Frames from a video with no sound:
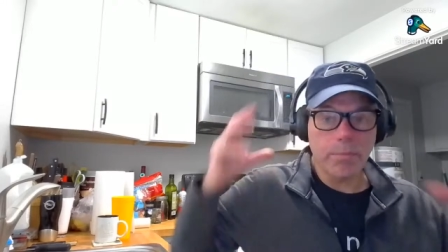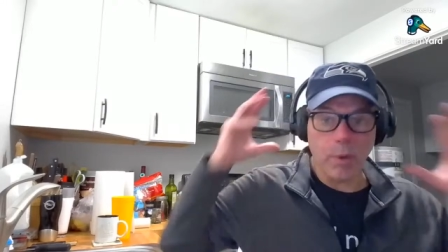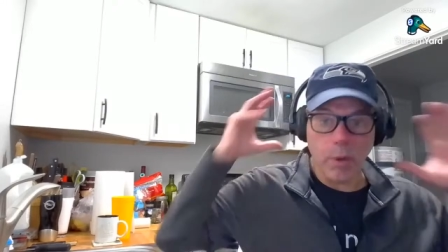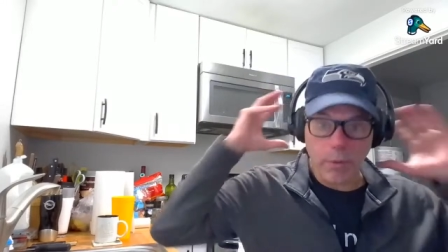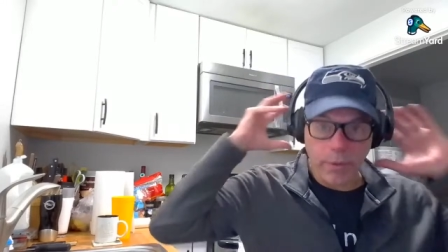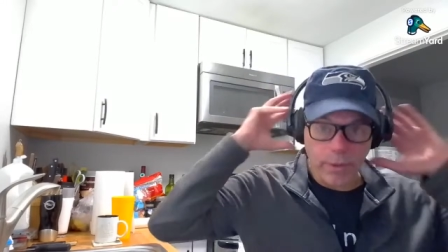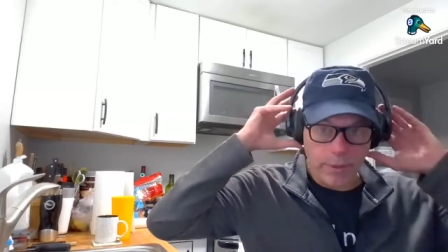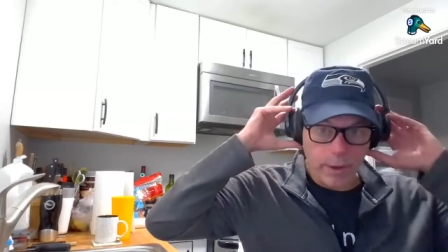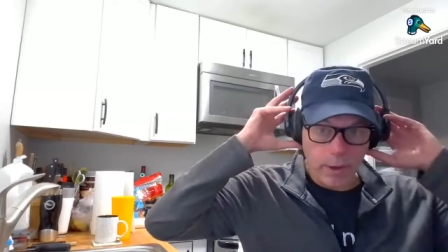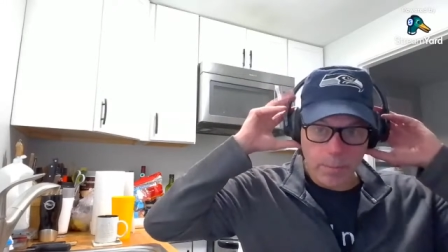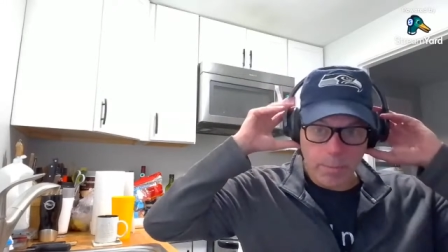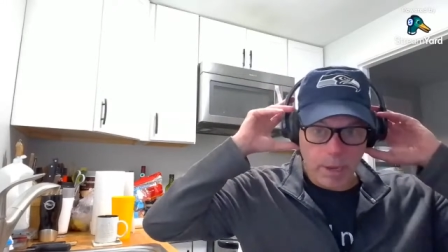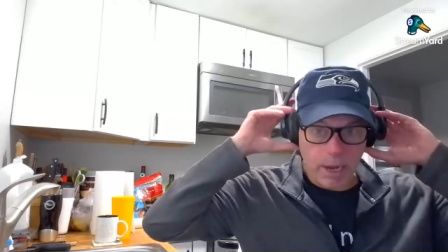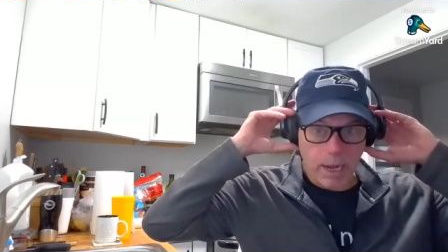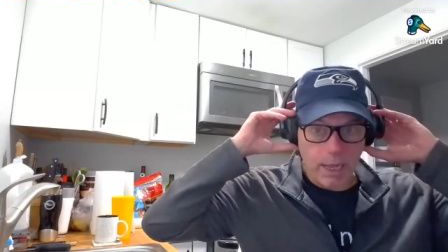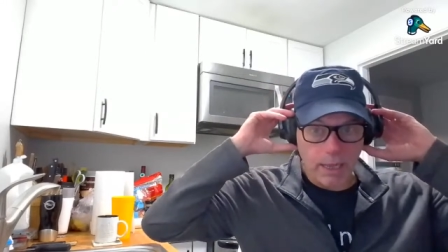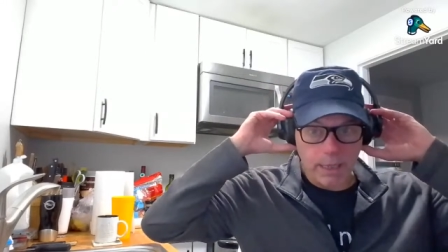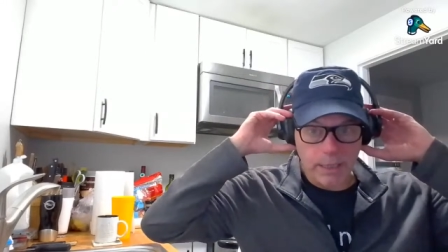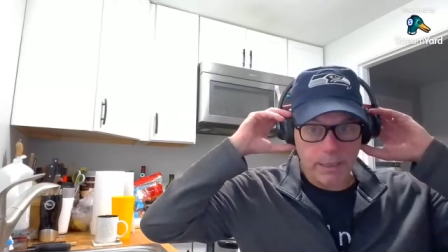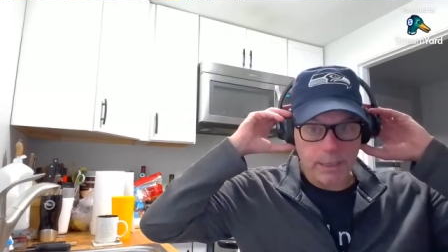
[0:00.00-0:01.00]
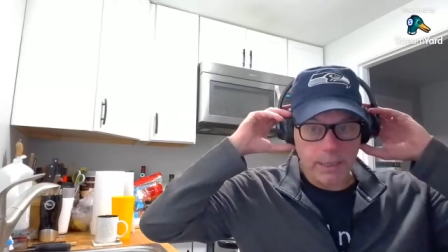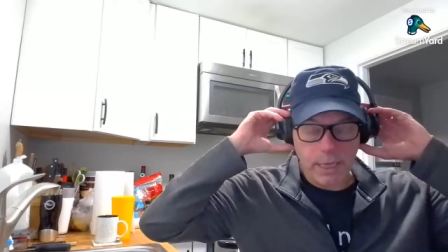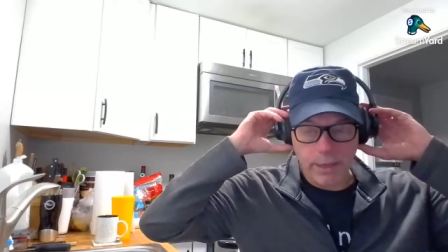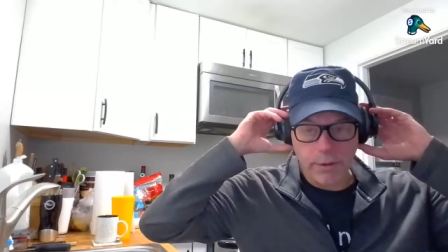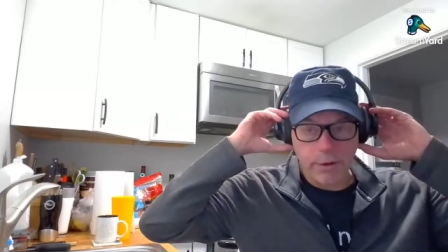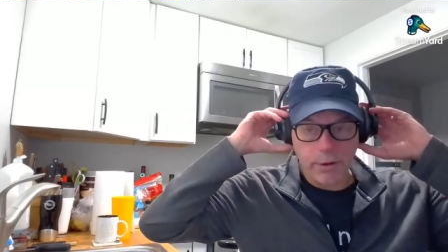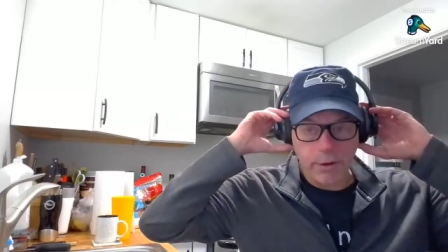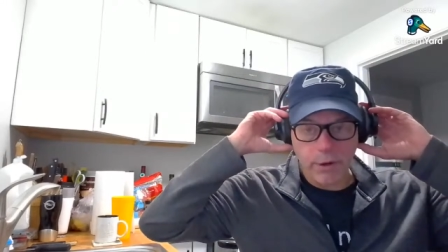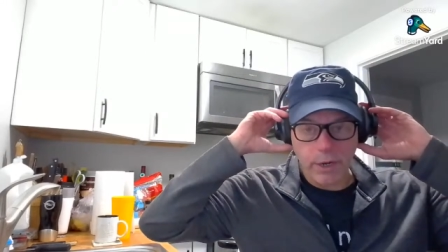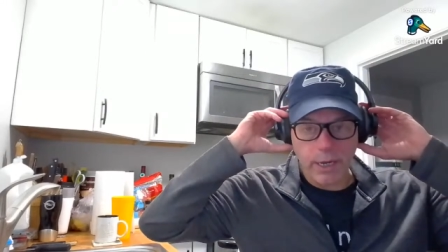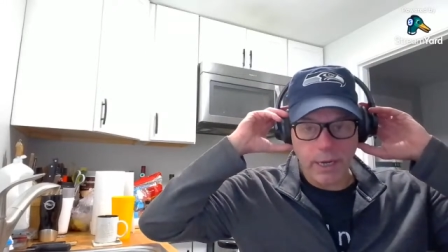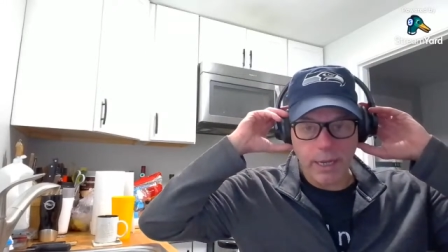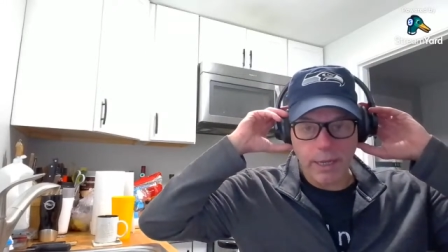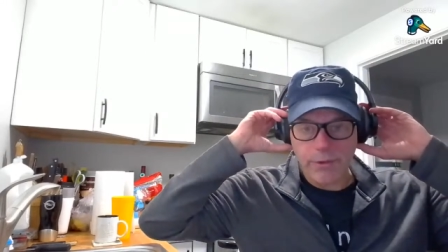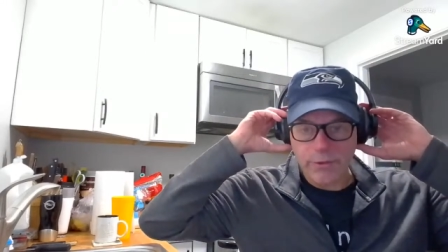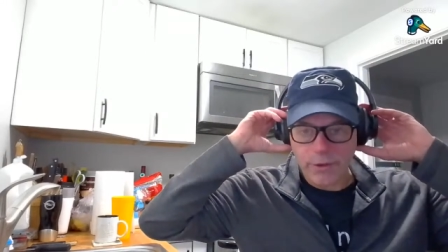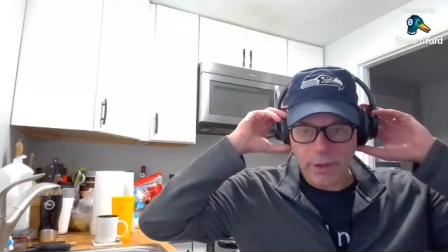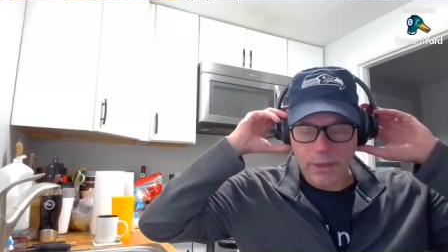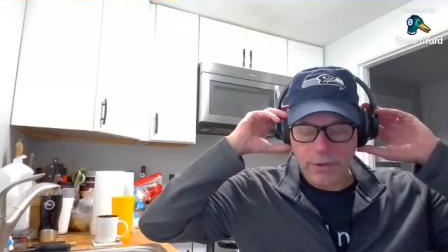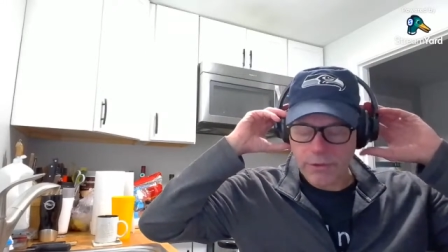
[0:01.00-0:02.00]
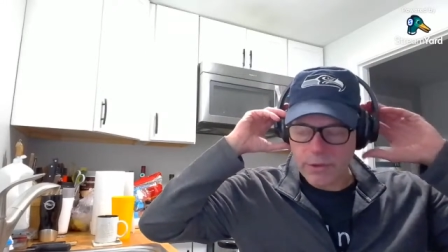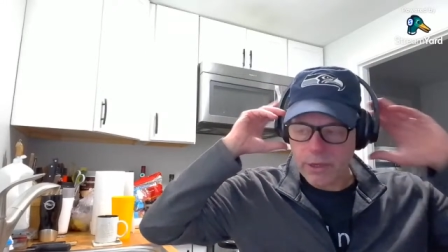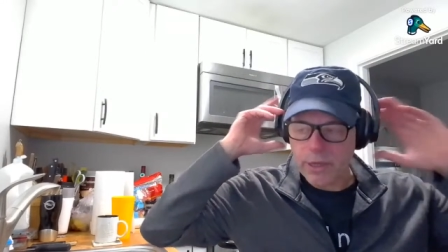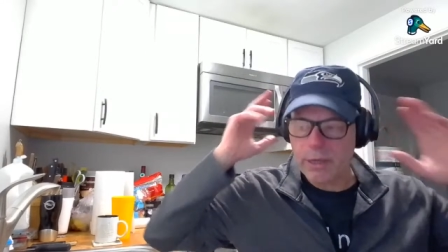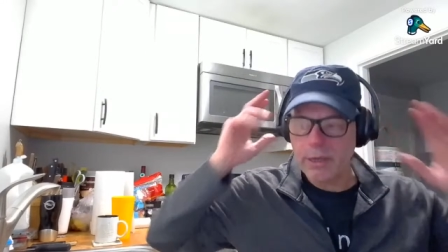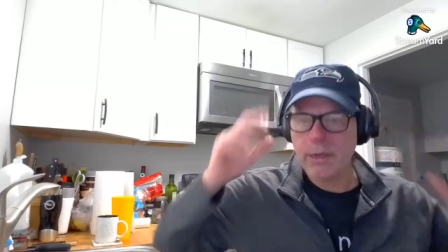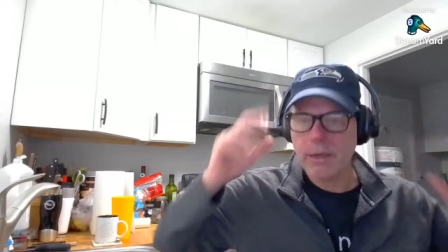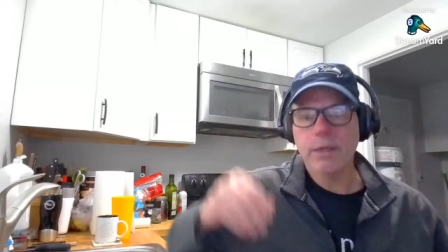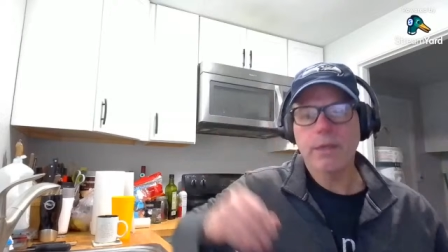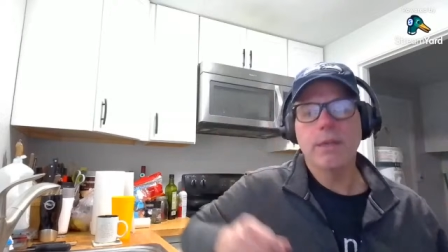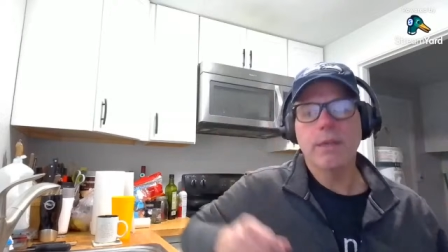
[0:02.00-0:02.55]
both of their pilots had their green headsets on.